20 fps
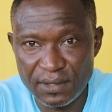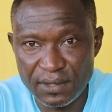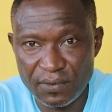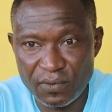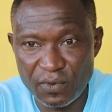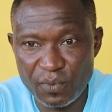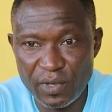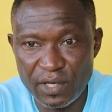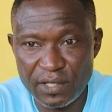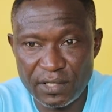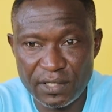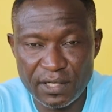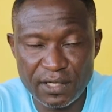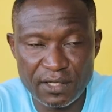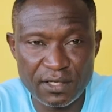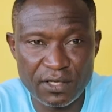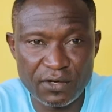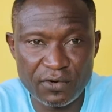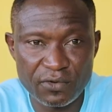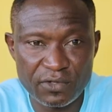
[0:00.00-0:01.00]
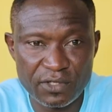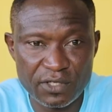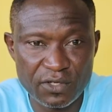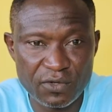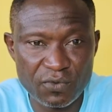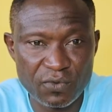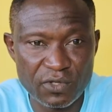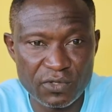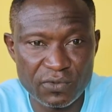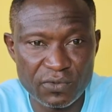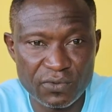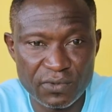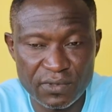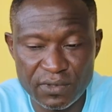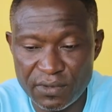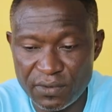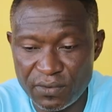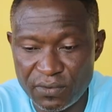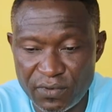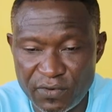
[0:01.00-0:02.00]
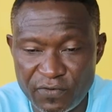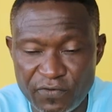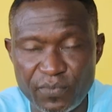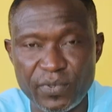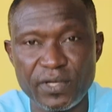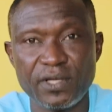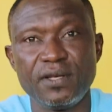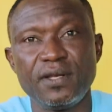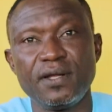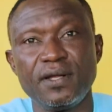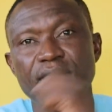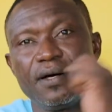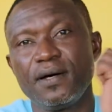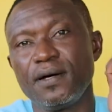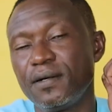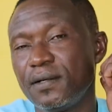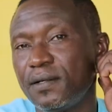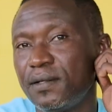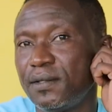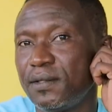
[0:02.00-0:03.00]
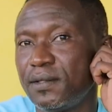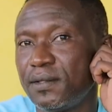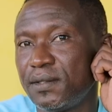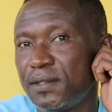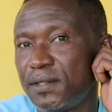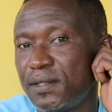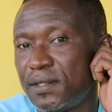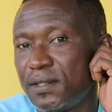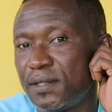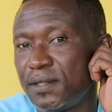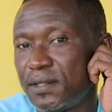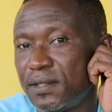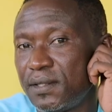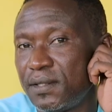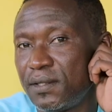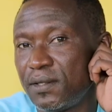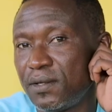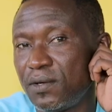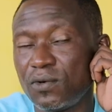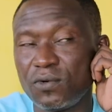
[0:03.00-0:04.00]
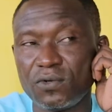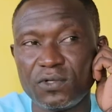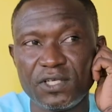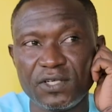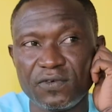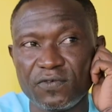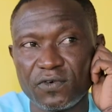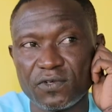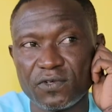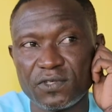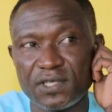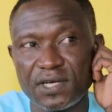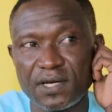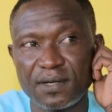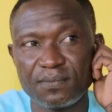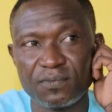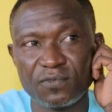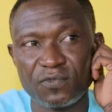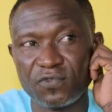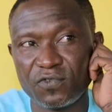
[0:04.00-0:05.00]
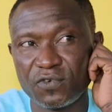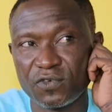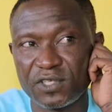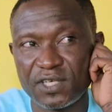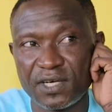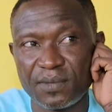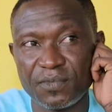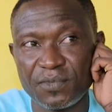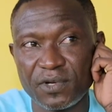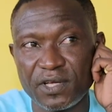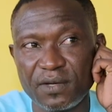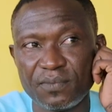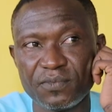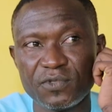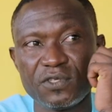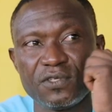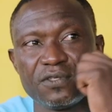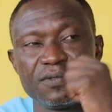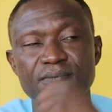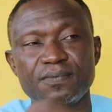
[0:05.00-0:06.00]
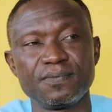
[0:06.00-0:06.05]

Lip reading: we maintain the routine which we've been holding for some games.